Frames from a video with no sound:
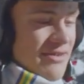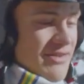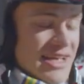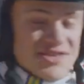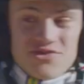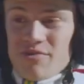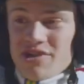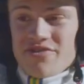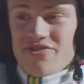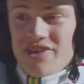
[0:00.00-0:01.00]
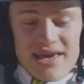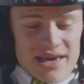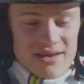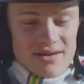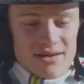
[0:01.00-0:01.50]
if it gets too much of
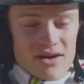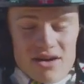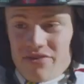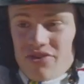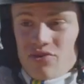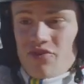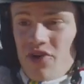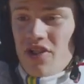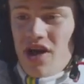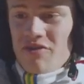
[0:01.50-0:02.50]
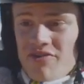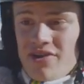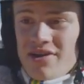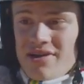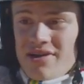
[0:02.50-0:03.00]
skiing, all of this will fall off.
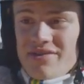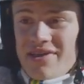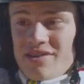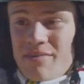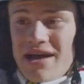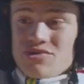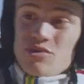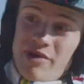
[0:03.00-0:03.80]
And then the balance